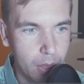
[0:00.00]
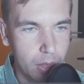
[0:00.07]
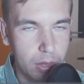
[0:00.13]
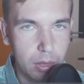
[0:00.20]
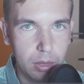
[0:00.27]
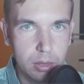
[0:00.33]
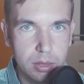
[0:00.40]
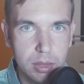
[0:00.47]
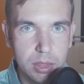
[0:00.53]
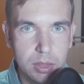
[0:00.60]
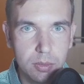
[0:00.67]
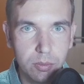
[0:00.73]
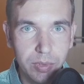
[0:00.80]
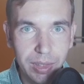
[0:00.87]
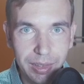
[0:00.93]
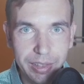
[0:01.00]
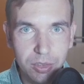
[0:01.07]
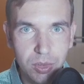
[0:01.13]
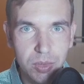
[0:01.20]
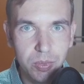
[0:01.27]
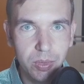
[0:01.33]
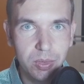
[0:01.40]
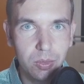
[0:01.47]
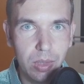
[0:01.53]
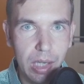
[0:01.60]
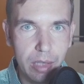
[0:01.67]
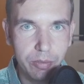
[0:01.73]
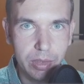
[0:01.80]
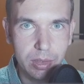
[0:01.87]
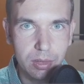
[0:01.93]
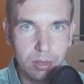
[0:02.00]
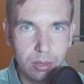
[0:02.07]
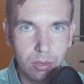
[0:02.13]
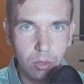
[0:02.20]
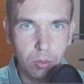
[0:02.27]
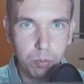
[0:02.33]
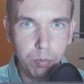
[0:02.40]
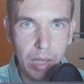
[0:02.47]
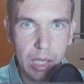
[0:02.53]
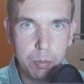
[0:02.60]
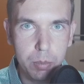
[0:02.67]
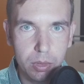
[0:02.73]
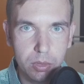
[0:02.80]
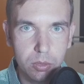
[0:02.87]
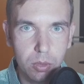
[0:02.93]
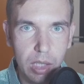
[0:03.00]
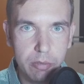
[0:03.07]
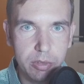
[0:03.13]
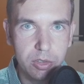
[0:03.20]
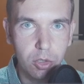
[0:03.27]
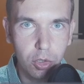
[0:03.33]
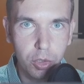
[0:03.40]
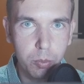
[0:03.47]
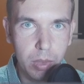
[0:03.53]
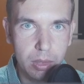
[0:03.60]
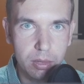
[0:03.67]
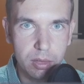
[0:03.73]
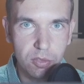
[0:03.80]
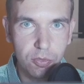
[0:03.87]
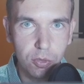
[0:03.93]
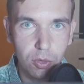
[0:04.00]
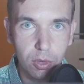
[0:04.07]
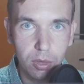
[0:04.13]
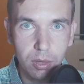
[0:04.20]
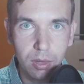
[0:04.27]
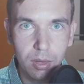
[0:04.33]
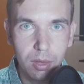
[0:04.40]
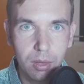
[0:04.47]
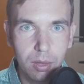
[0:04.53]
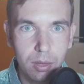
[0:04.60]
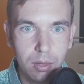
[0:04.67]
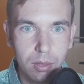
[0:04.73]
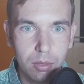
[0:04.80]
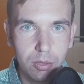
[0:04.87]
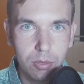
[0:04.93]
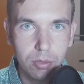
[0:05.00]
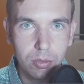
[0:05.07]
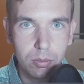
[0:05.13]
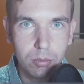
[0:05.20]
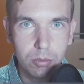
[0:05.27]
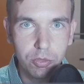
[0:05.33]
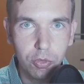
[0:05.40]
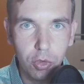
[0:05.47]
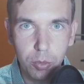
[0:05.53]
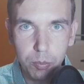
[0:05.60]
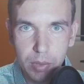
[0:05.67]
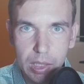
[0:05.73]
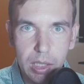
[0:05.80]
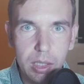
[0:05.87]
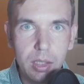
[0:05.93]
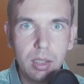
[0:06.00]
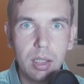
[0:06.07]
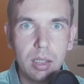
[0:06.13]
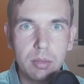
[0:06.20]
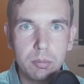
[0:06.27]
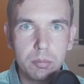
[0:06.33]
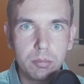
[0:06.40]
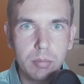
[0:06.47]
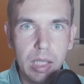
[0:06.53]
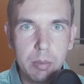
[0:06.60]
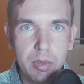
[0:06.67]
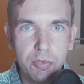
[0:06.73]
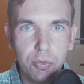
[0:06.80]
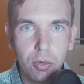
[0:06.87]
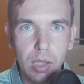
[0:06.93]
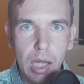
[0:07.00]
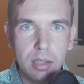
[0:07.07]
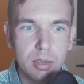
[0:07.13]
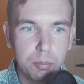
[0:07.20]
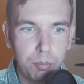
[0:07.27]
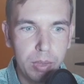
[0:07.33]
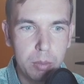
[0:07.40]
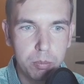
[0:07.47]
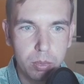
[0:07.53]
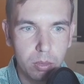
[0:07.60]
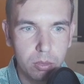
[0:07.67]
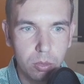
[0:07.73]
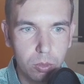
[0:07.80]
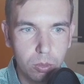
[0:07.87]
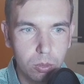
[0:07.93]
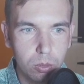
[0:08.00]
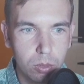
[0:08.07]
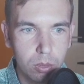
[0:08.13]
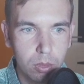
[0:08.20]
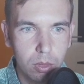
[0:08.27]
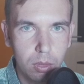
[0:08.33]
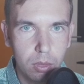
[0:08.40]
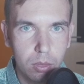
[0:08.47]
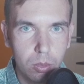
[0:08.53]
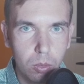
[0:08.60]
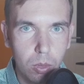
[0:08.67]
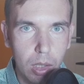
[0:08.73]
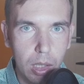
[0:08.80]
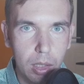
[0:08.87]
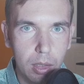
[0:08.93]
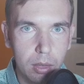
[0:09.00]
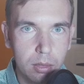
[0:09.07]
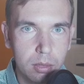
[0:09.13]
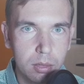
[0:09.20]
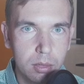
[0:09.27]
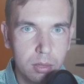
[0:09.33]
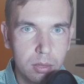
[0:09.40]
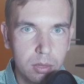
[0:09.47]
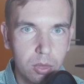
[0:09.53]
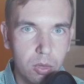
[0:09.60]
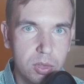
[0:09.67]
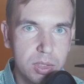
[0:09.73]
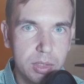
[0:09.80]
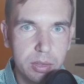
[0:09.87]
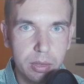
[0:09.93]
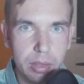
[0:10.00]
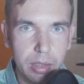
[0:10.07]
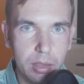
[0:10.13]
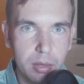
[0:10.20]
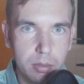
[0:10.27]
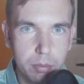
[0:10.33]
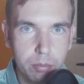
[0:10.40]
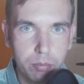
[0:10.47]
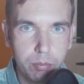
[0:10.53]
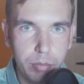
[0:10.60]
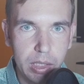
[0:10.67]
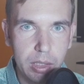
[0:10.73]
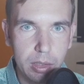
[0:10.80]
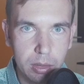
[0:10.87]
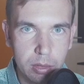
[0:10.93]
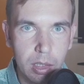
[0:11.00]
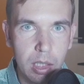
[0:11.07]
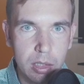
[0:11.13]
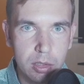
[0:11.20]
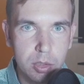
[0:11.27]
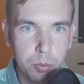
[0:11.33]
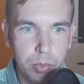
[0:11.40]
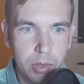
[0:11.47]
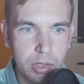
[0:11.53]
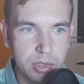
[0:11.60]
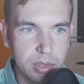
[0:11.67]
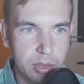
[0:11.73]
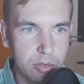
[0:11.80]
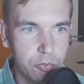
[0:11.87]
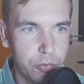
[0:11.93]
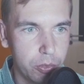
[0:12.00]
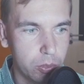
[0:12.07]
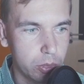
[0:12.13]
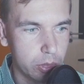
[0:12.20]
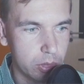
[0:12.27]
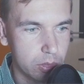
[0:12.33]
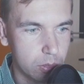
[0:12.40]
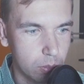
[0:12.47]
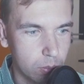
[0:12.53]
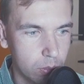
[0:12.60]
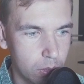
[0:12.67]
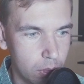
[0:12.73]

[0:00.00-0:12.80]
it's really useful to have it on paper, to have it documented for me and maybe for other people who are considering being an entrepreneurs in the future. So